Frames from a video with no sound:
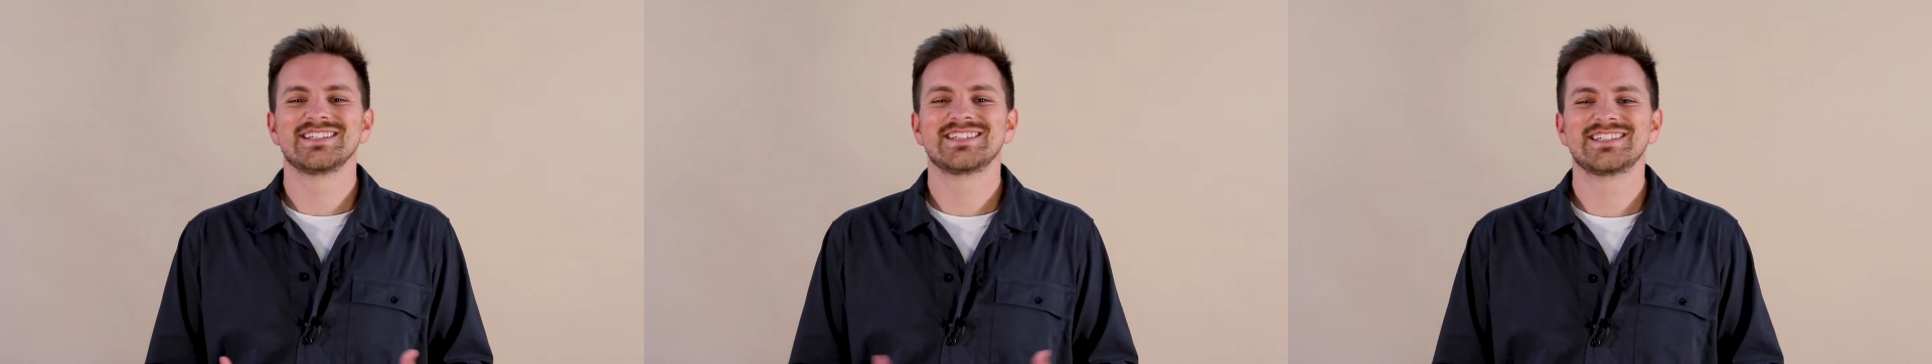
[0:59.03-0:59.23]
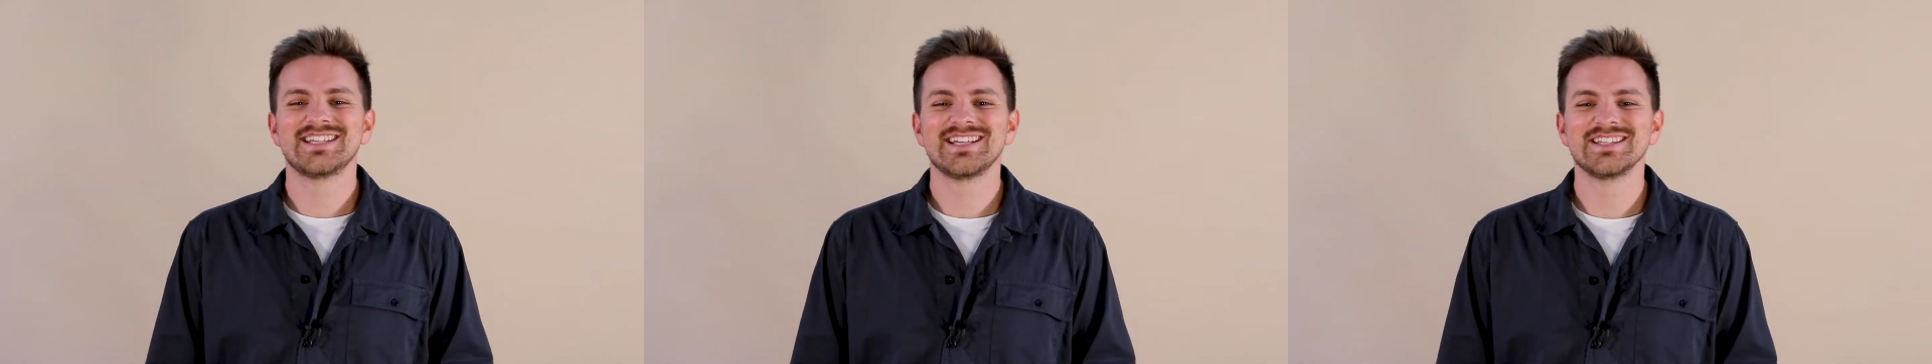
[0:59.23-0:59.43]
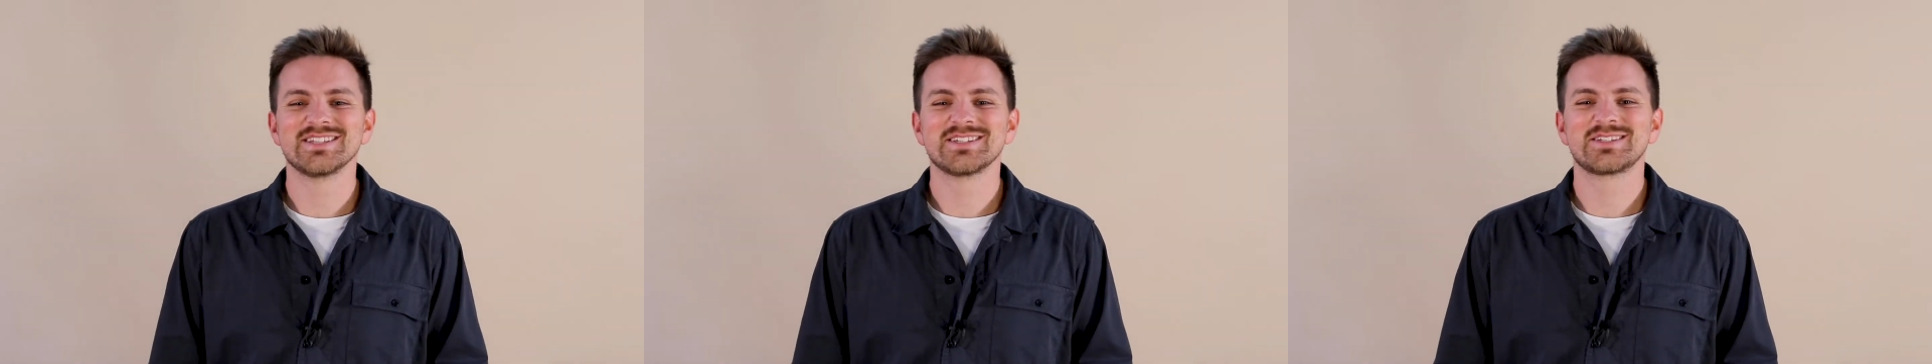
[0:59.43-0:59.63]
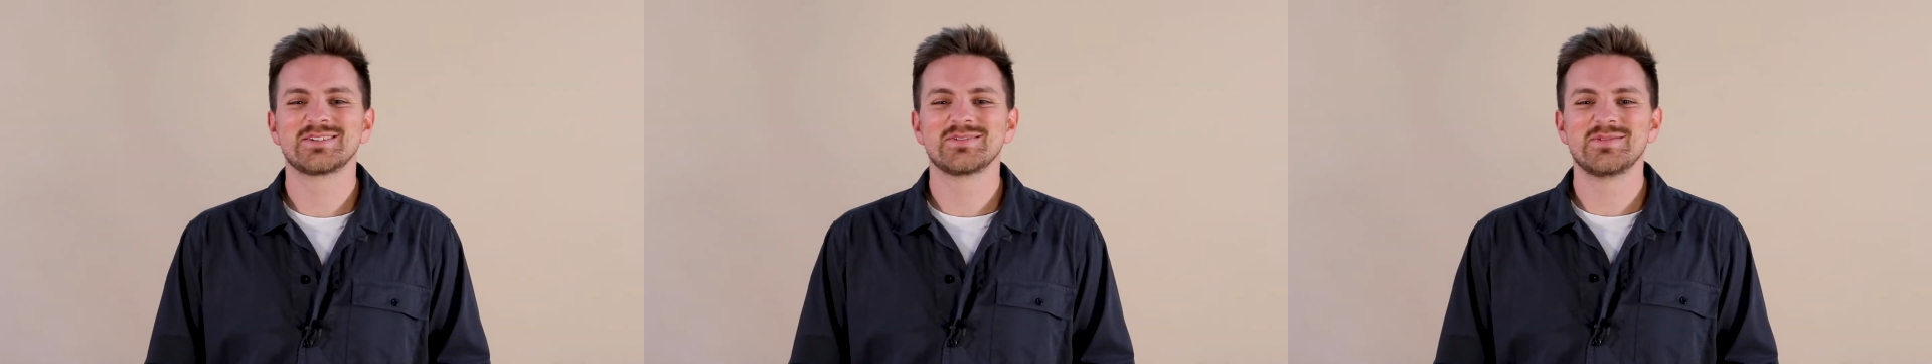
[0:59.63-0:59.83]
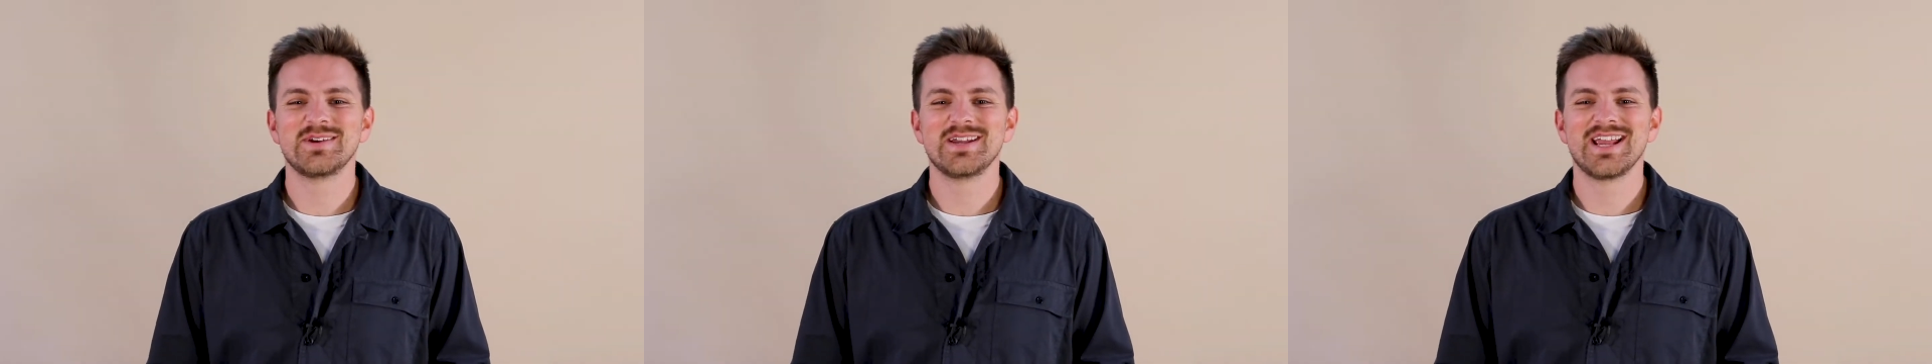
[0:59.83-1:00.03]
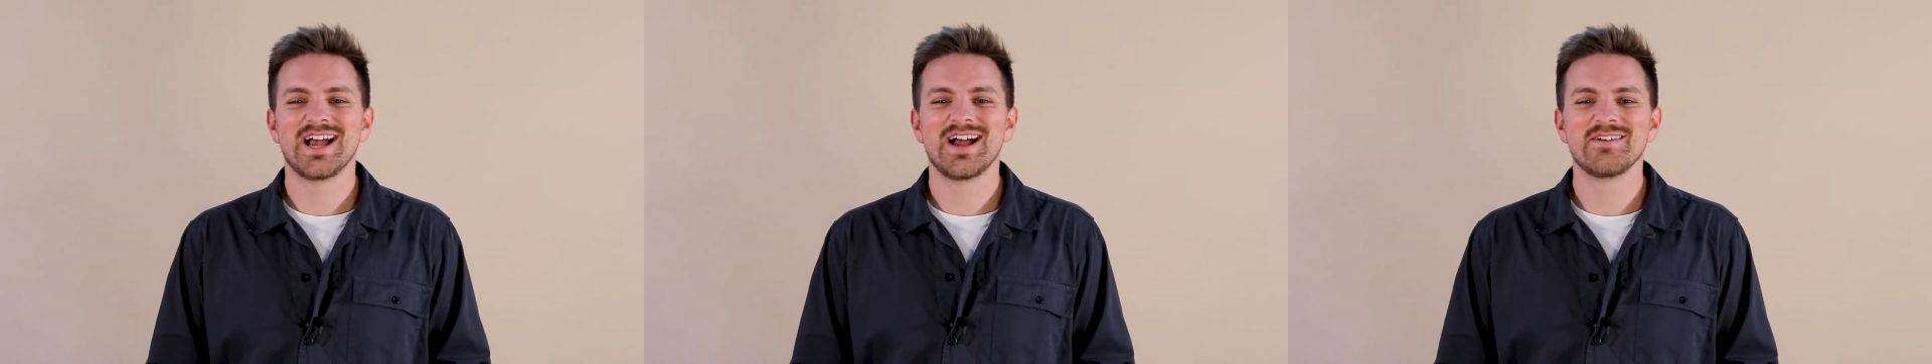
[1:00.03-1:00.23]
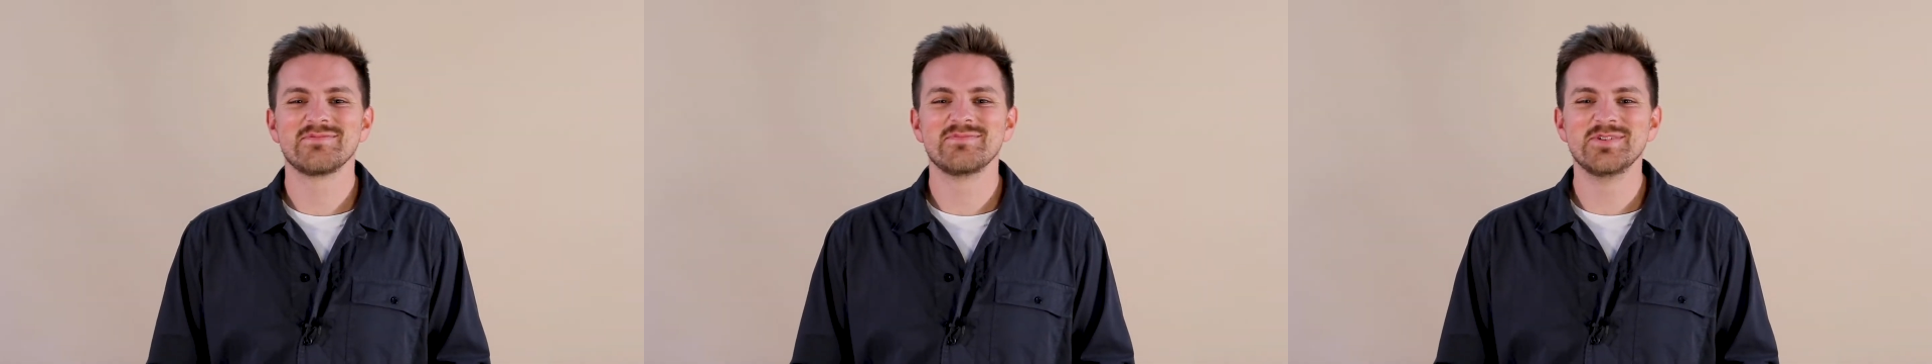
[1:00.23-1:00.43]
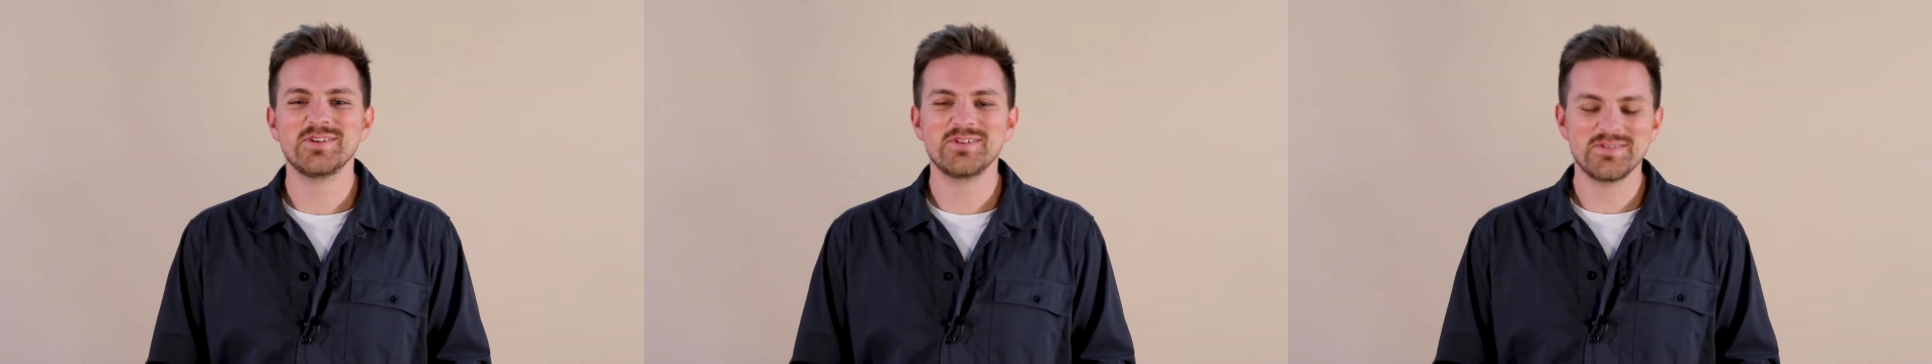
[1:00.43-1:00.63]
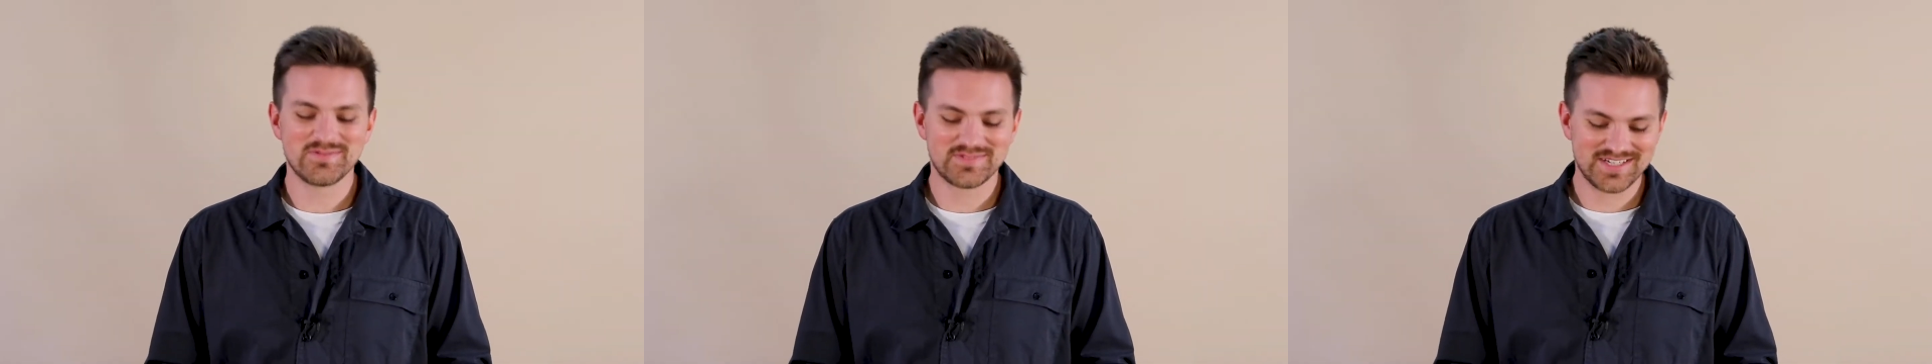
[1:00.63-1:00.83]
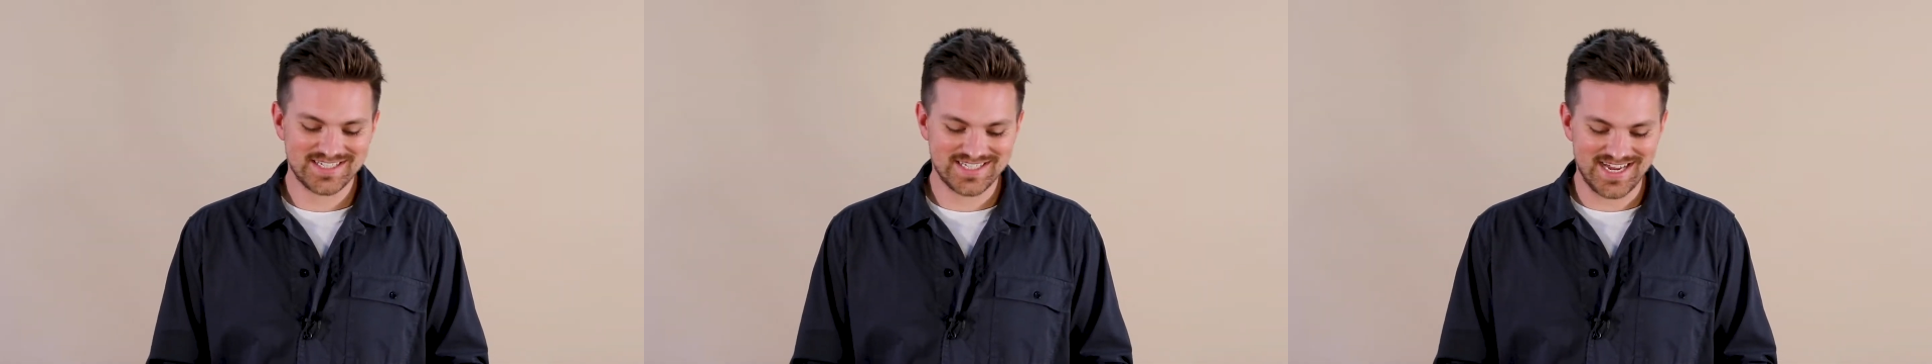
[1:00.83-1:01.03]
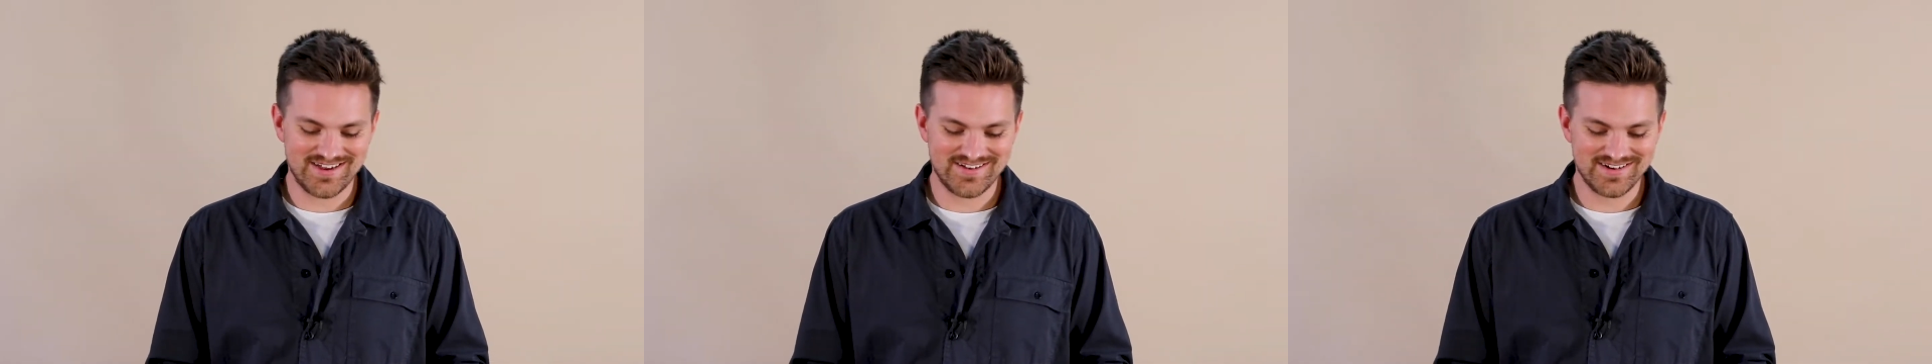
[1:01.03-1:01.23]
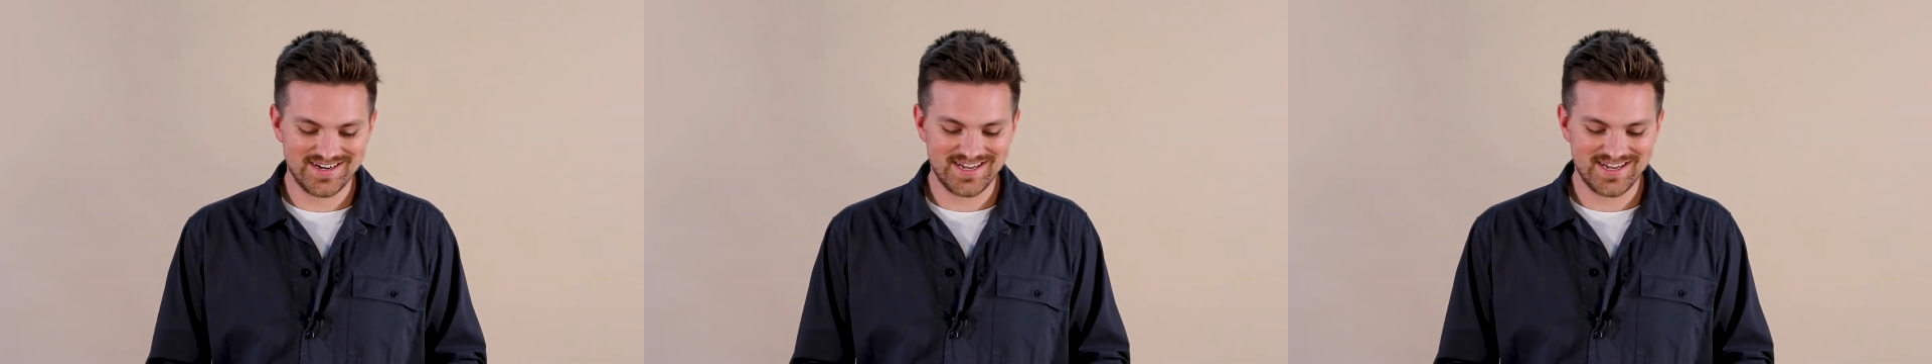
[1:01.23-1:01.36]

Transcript: since we have moved down